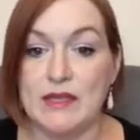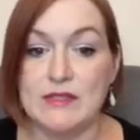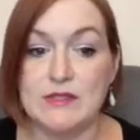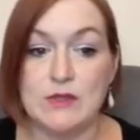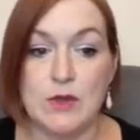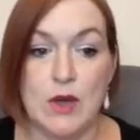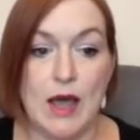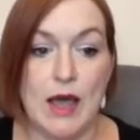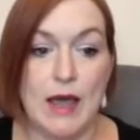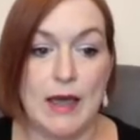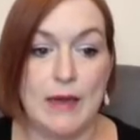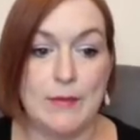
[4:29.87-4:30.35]
So
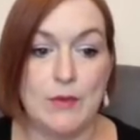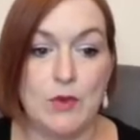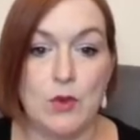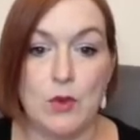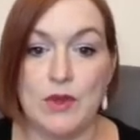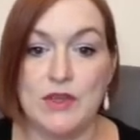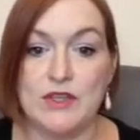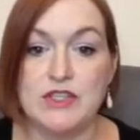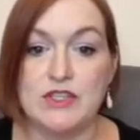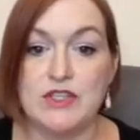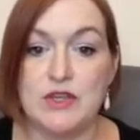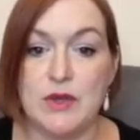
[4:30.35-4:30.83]
I'm
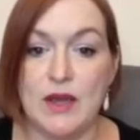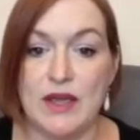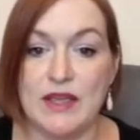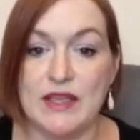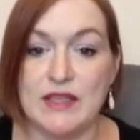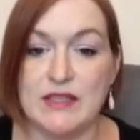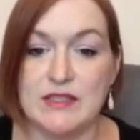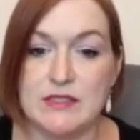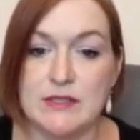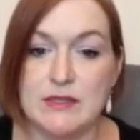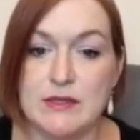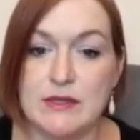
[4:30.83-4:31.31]
going to, I
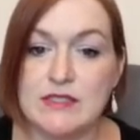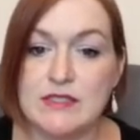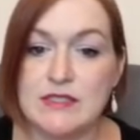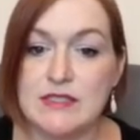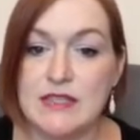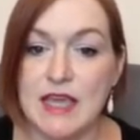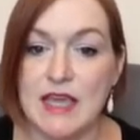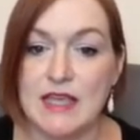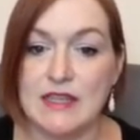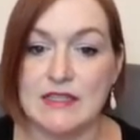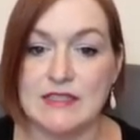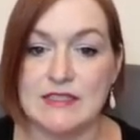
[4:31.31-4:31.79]
can
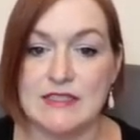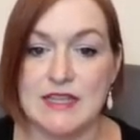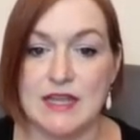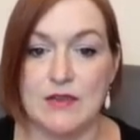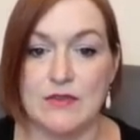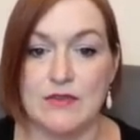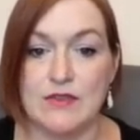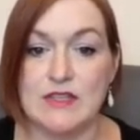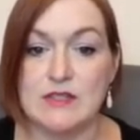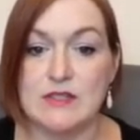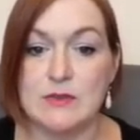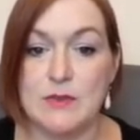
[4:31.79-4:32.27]
scale it
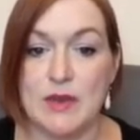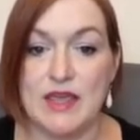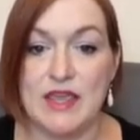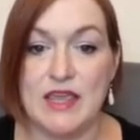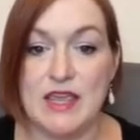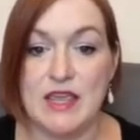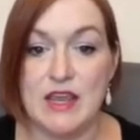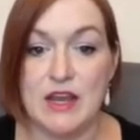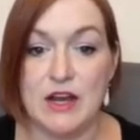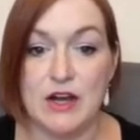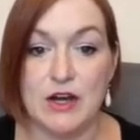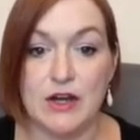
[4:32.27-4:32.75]
down this way
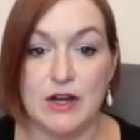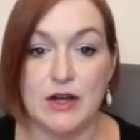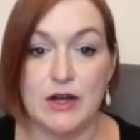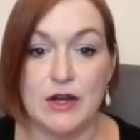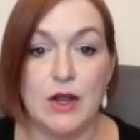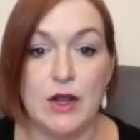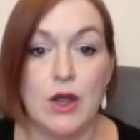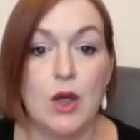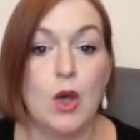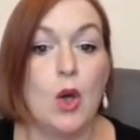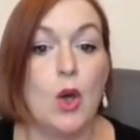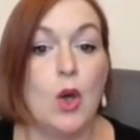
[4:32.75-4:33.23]
here,
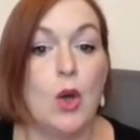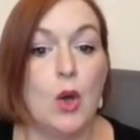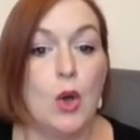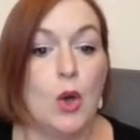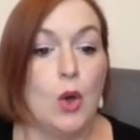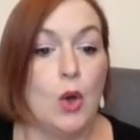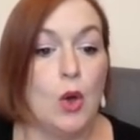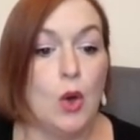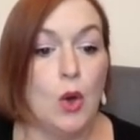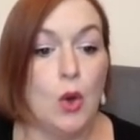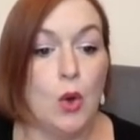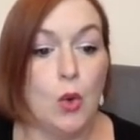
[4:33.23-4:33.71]

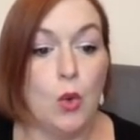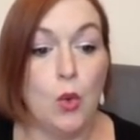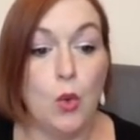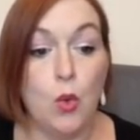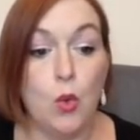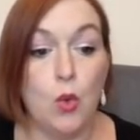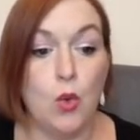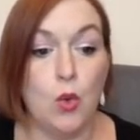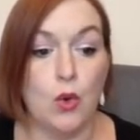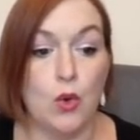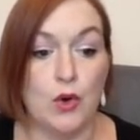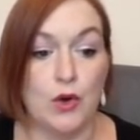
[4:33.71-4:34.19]

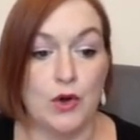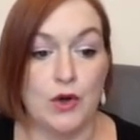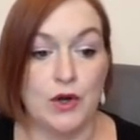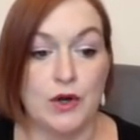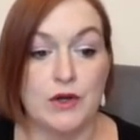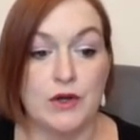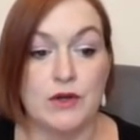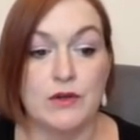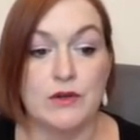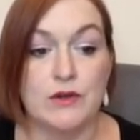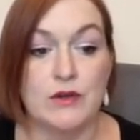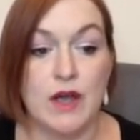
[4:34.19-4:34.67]

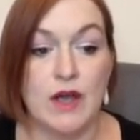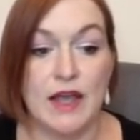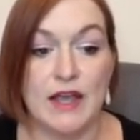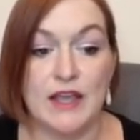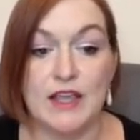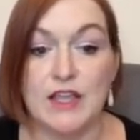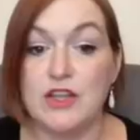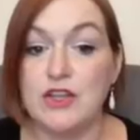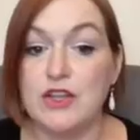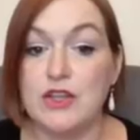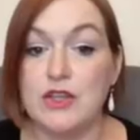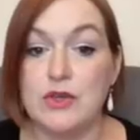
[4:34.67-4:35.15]
or I
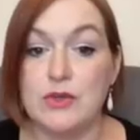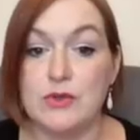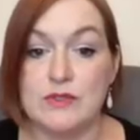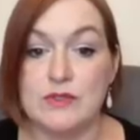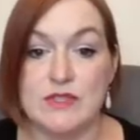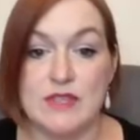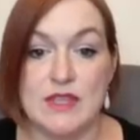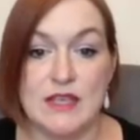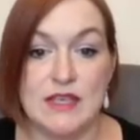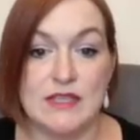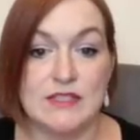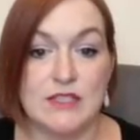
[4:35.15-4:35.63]
can use
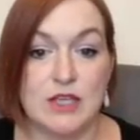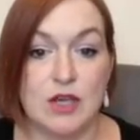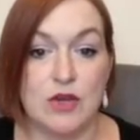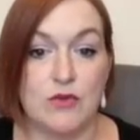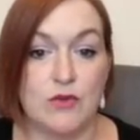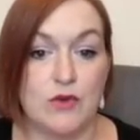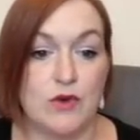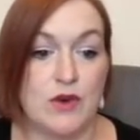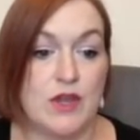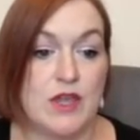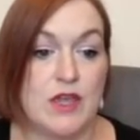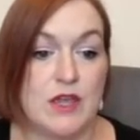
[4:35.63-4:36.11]
this
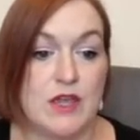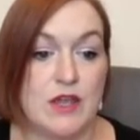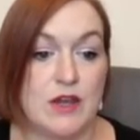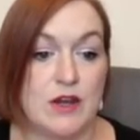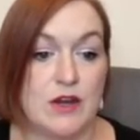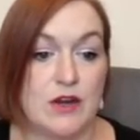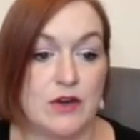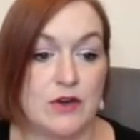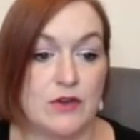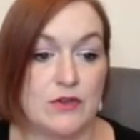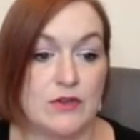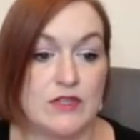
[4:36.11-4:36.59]
over
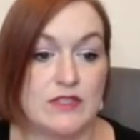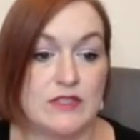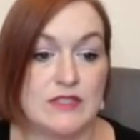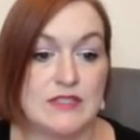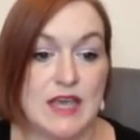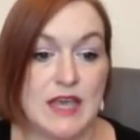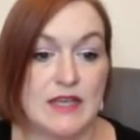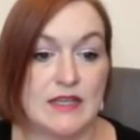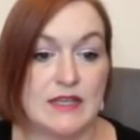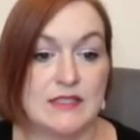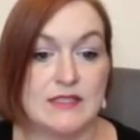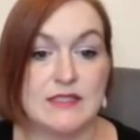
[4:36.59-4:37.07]
here, the
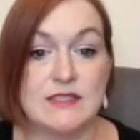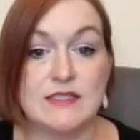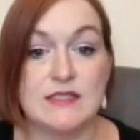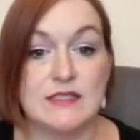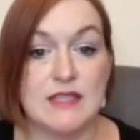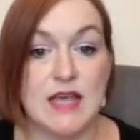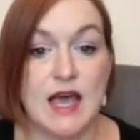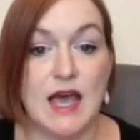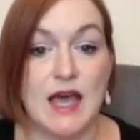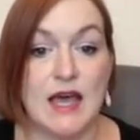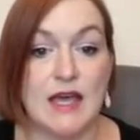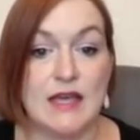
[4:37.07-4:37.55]
text
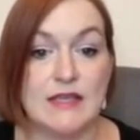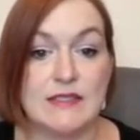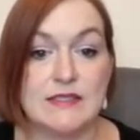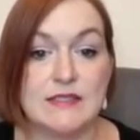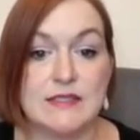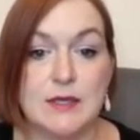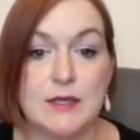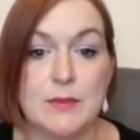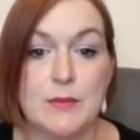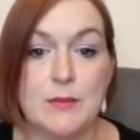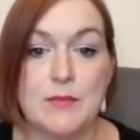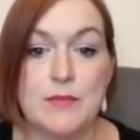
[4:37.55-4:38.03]

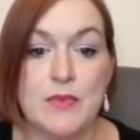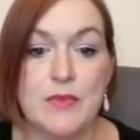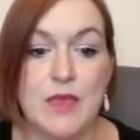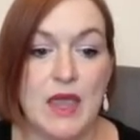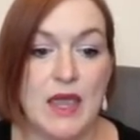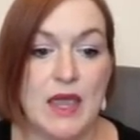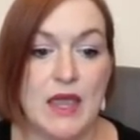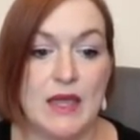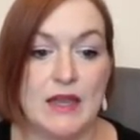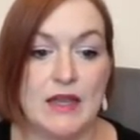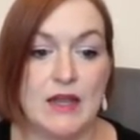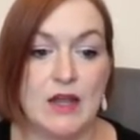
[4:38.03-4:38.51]
size.
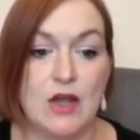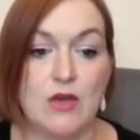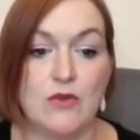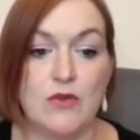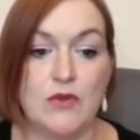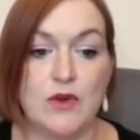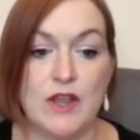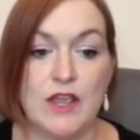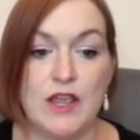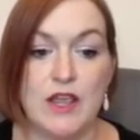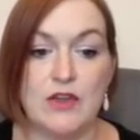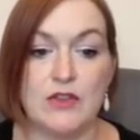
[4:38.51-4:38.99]
And
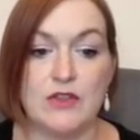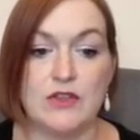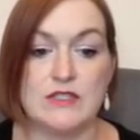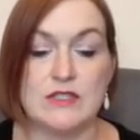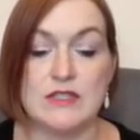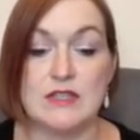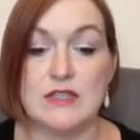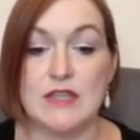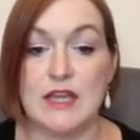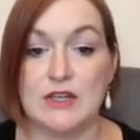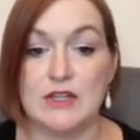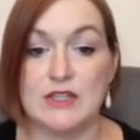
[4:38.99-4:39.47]
over here, there's a
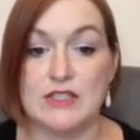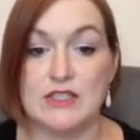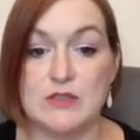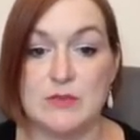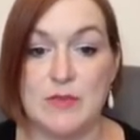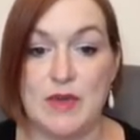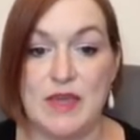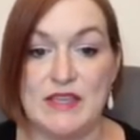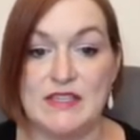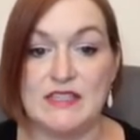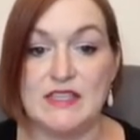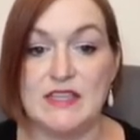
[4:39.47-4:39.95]
letter
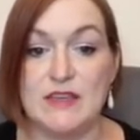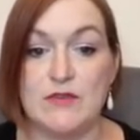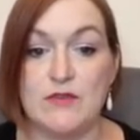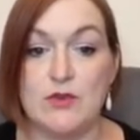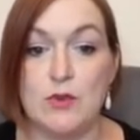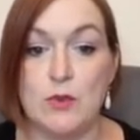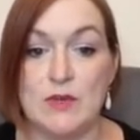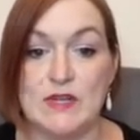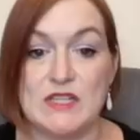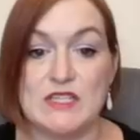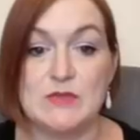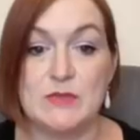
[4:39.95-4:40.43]
spacing. If you
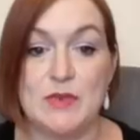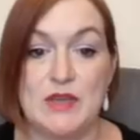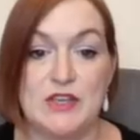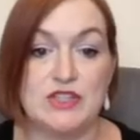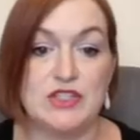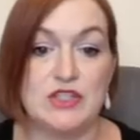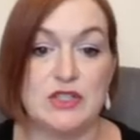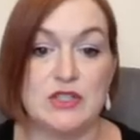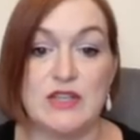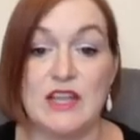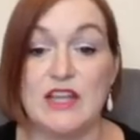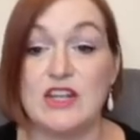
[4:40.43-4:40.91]
want to space
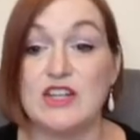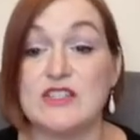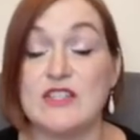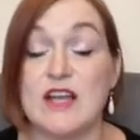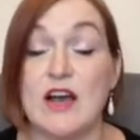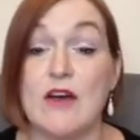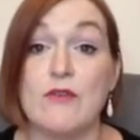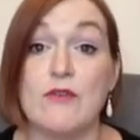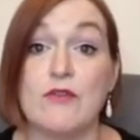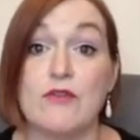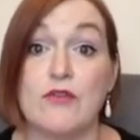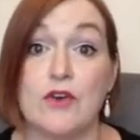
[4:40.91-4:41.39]
your letters
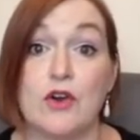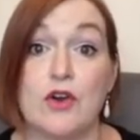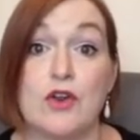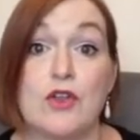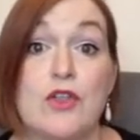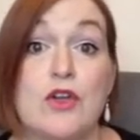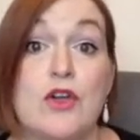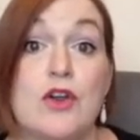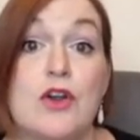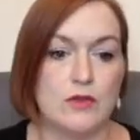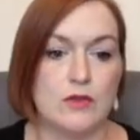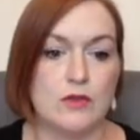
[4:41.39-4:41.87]
out
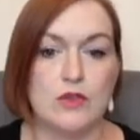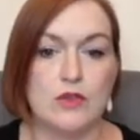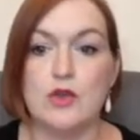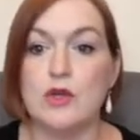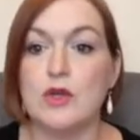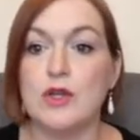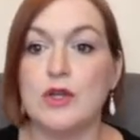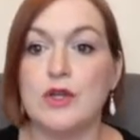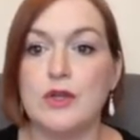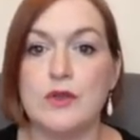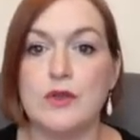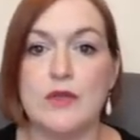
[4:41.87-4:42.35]
further, you
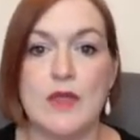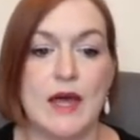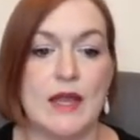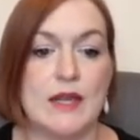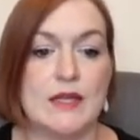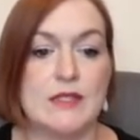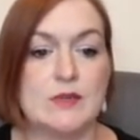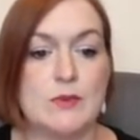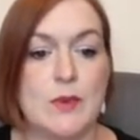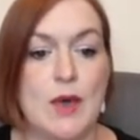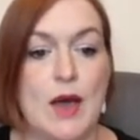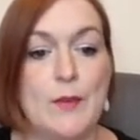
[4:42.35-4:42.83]
can do that
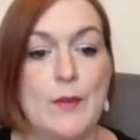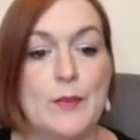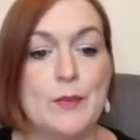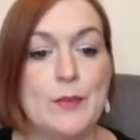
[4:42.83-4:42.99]
as well.